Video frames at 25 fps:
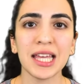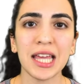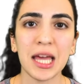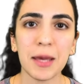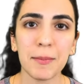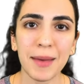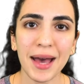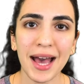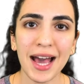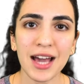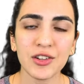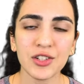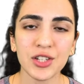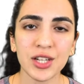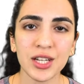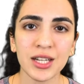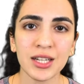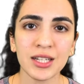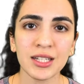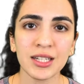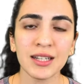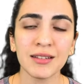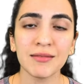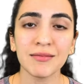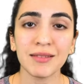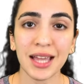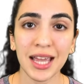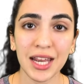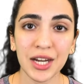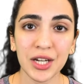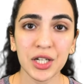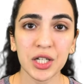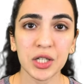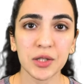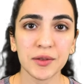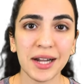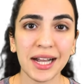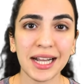imagined
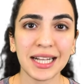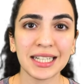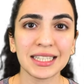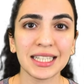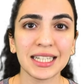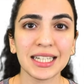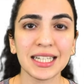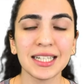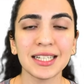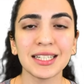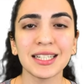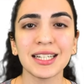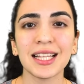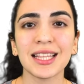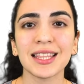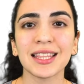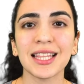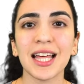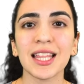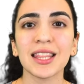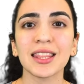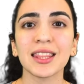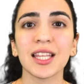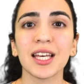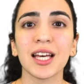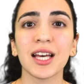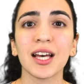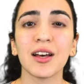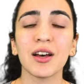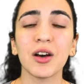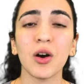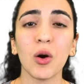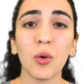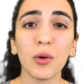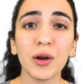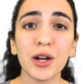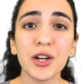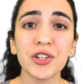incorrectly that the
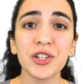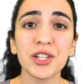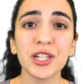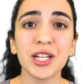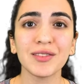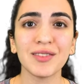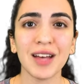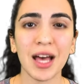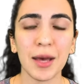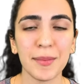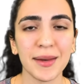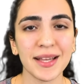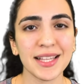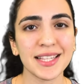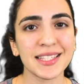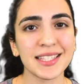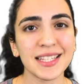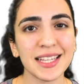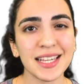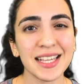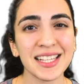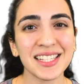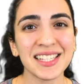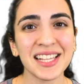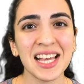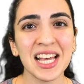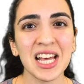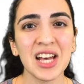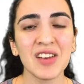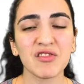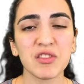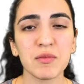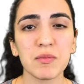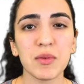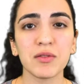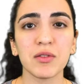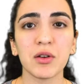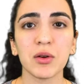origin of M S Cs
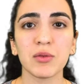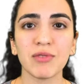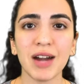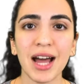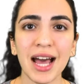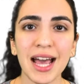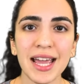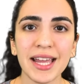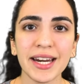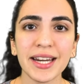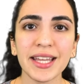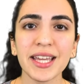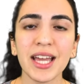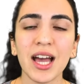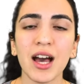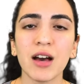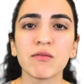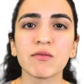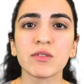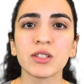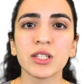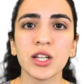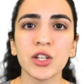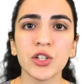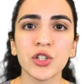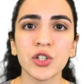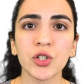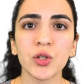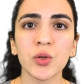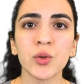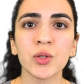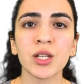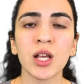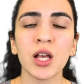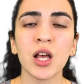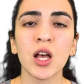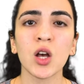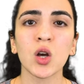from a variety of
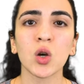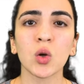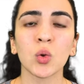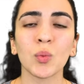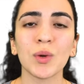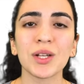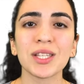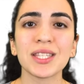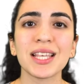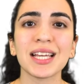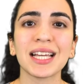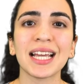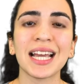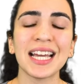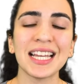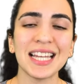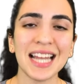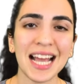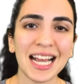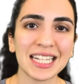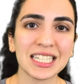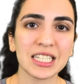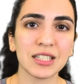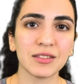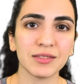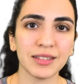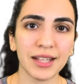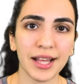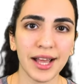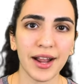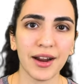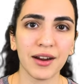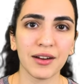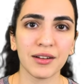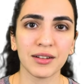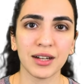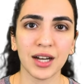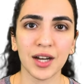tissues was the connective
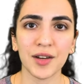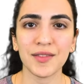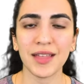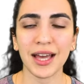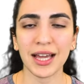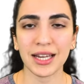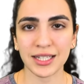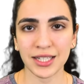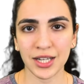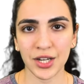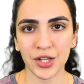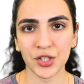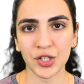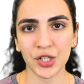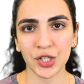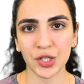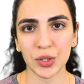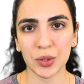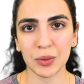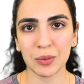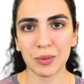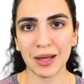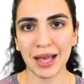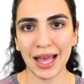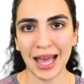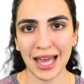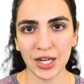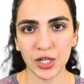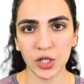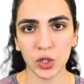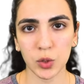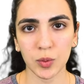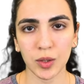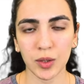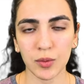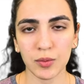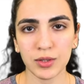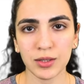layer of that tissue, end
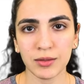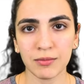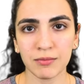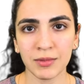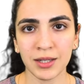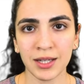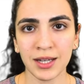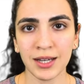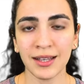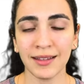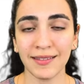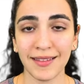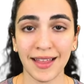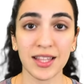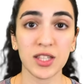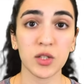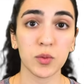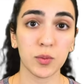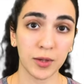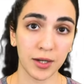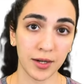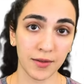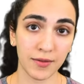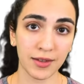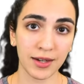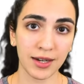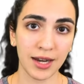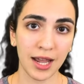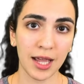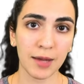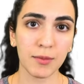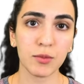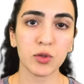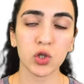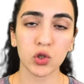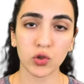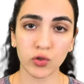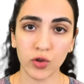quote. That's where the
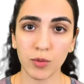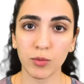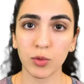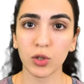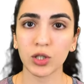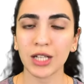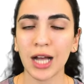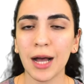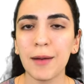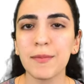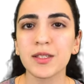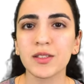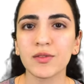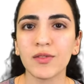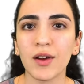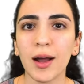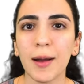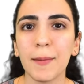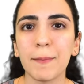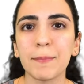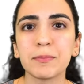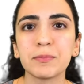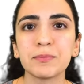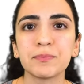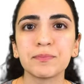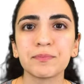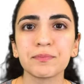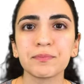name stromal comes from.